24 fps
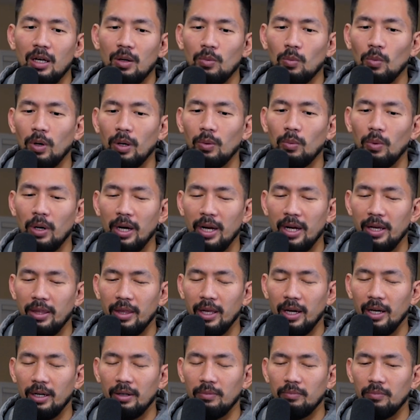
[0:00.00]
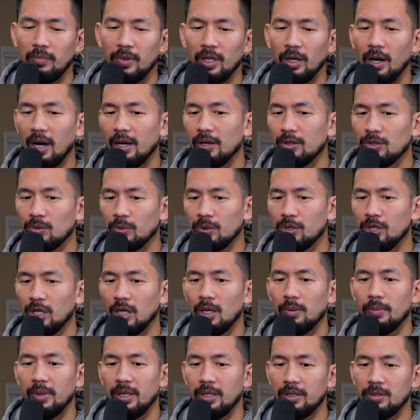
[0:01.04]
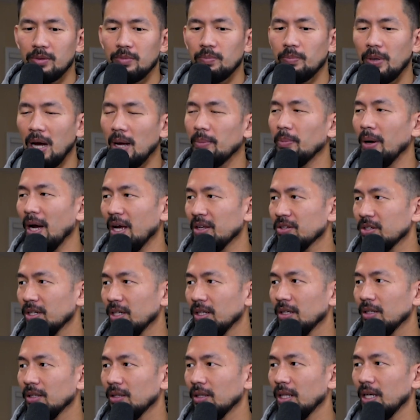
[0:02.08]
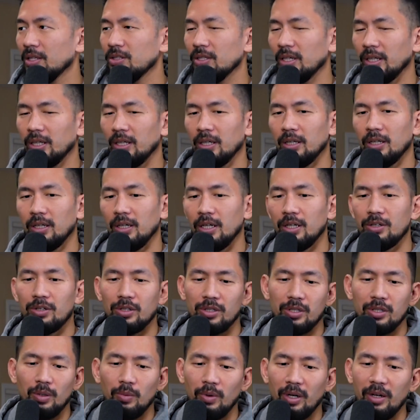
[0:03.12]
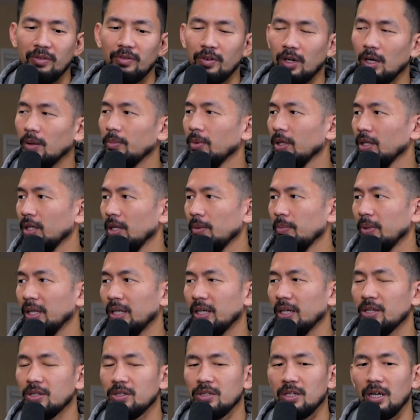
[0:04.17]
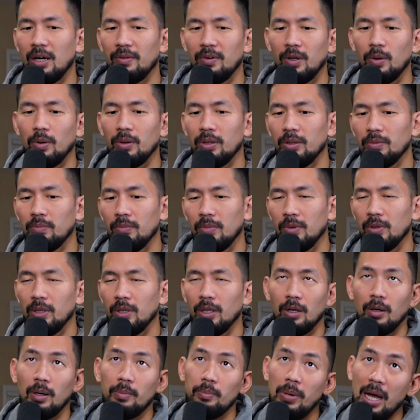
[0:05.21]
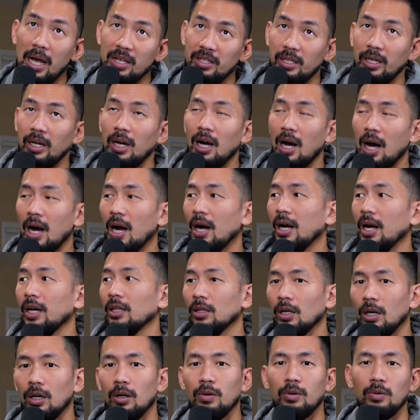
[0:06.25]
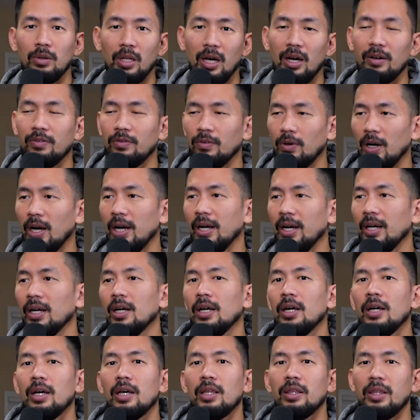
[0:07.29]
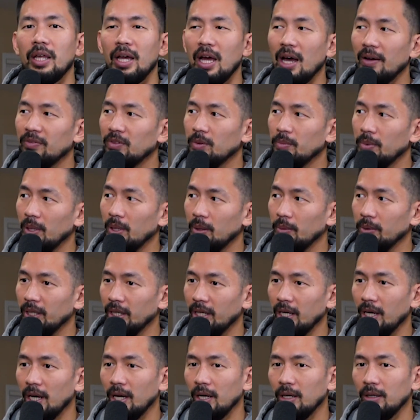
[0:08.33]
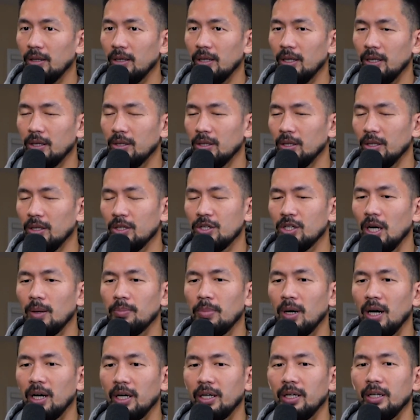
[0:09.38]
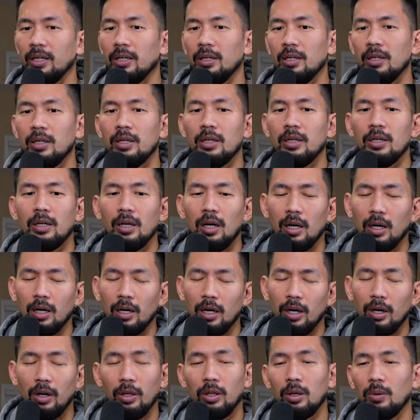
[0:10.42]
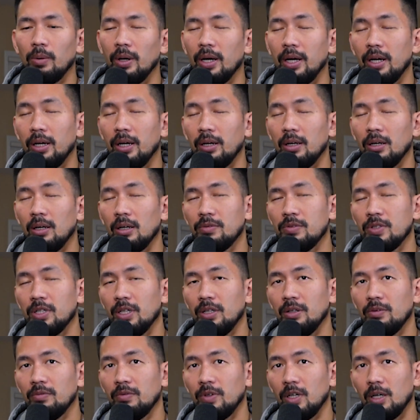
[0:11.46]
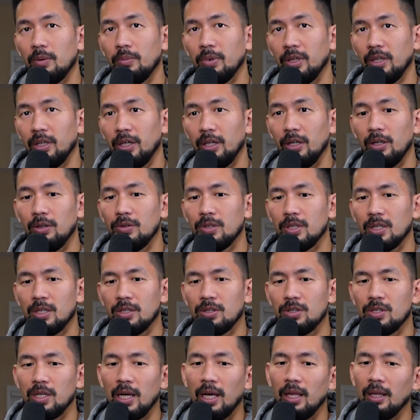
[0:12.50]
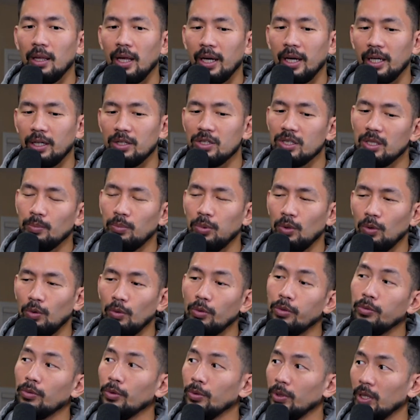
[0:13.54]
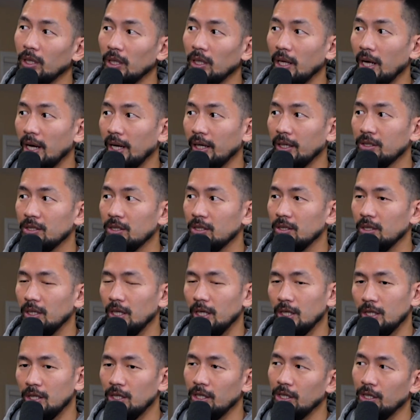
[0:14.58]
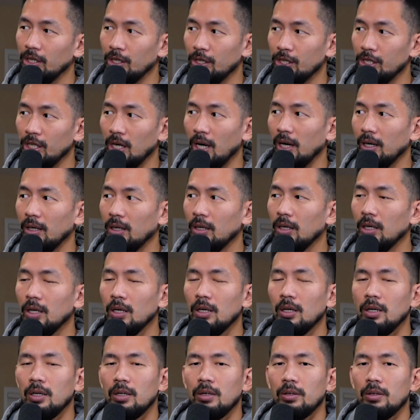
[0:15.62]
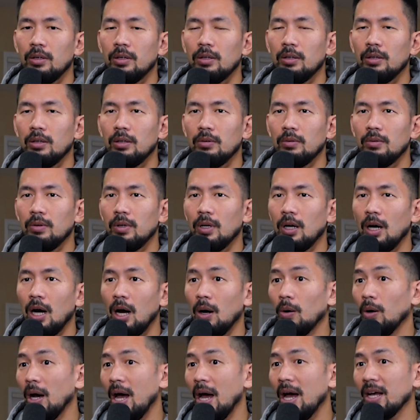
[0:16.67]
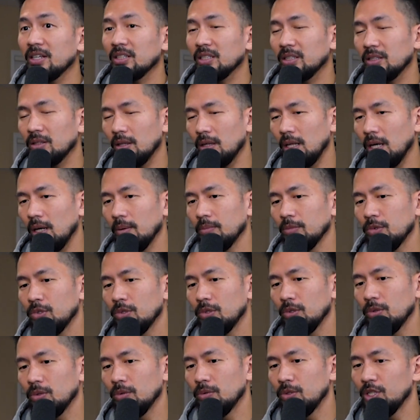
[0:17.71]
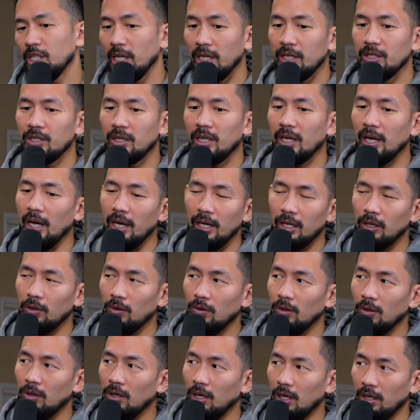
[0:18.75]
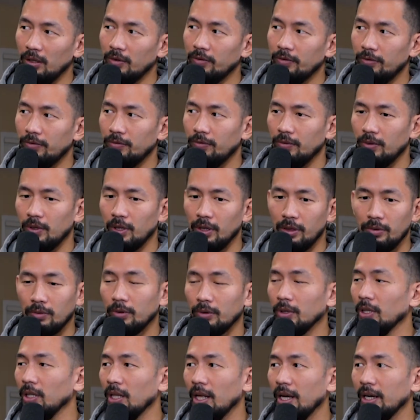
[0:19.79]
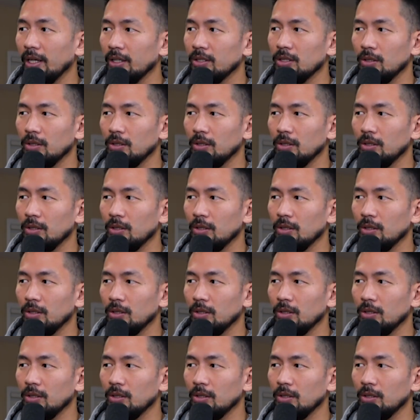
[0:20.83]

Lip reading: one way that, I use with Jeremy is bad passing. That's like a interesting way of variability because I'm passing it high, low, left, right. They have to be able to get into the shot pocket. Another way I've seen variability used is say like a simple through the legs into your shot. I will ask them to change the angle of the through the legs.